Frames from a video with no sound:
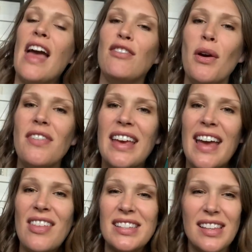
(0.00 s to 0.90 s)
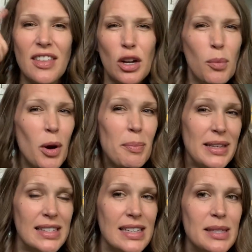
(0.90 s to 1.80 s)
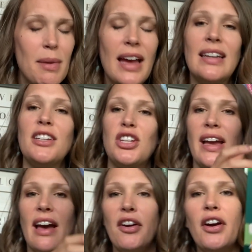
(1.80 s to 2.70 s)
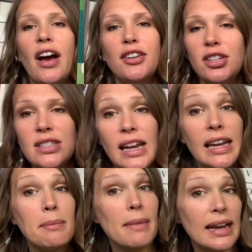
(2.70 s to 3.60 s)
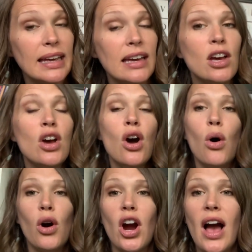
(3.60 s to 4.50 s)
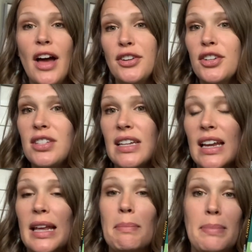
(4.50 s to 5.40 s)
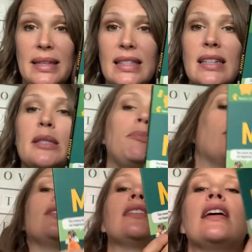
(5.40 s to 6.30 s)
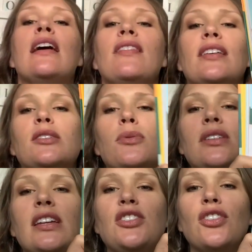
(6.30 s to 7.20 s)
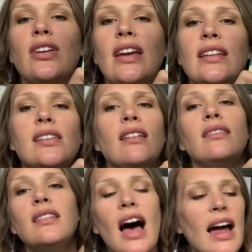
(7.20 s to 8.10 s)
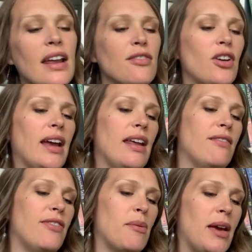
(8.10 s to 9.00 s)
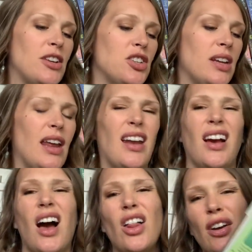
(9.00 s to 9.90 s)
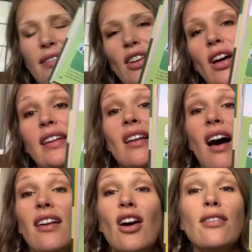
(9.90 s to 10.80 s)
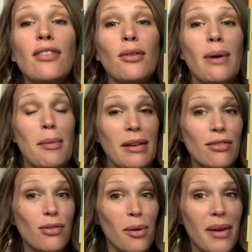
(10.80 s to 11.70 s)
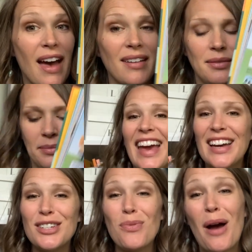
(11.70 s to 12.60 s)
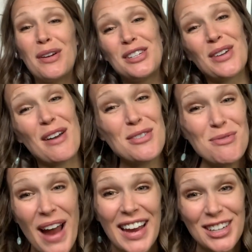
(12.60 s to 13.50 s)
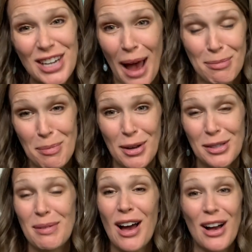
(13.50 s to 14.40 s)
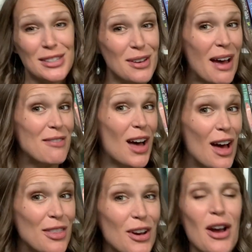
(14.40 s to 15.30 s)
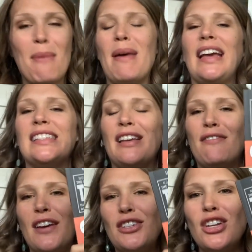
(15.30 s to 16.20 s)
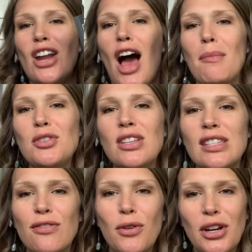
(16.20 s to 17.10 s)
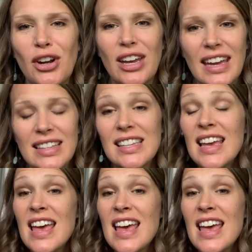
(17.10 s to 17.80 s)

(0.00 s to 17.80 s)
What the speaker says: If you have a kid that's a little more business-minded, check out our Understanding Money or our Understanding Business books. This will teach your kids a lot of great information in a colorful and non-overwhelming format. And while we do have great chapter books, we also have other amazing fiction options for your kids.